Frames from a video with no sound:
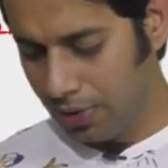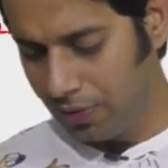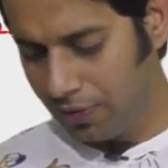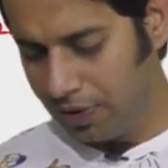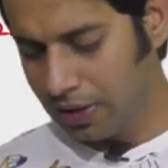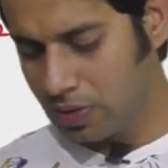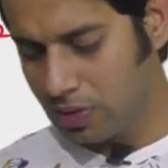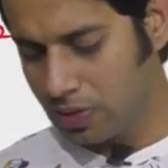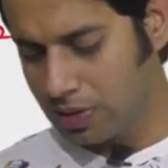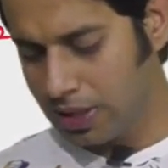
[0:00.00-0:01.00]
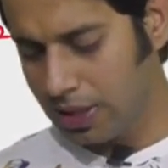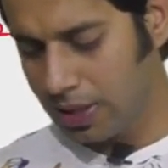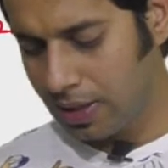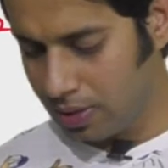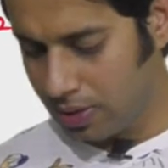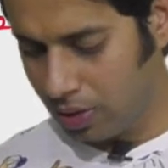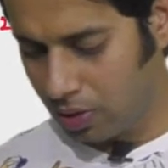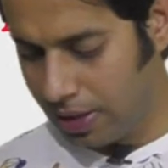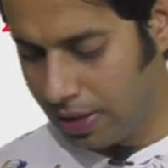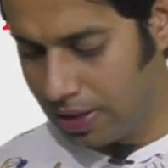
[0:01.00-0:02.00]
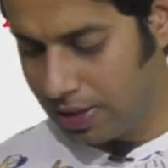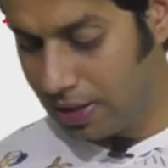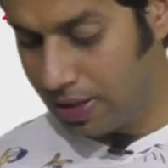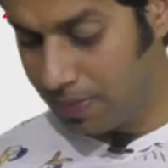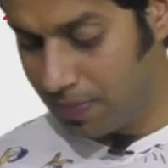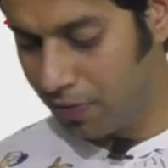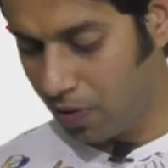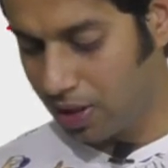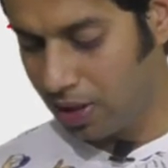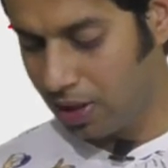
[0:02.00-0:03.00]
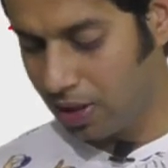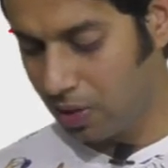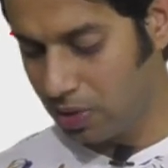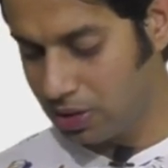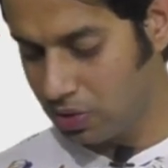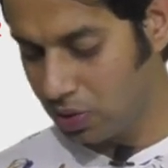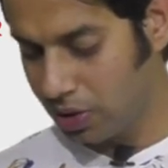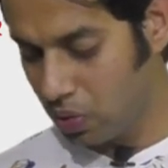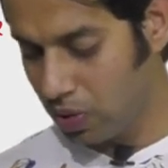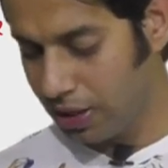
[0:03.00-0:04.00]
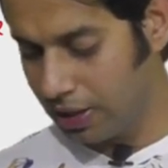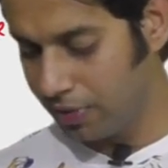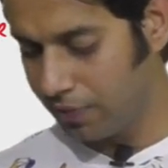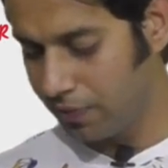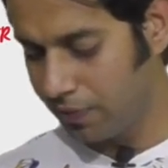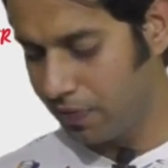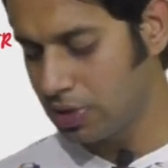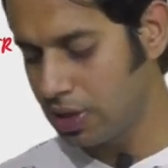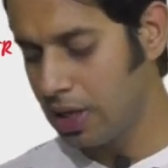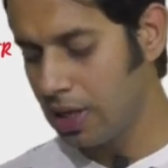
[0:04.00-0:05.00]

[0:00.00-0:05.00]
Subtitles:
50,000, okay, I'll make it 40,000 so that you don't get confused.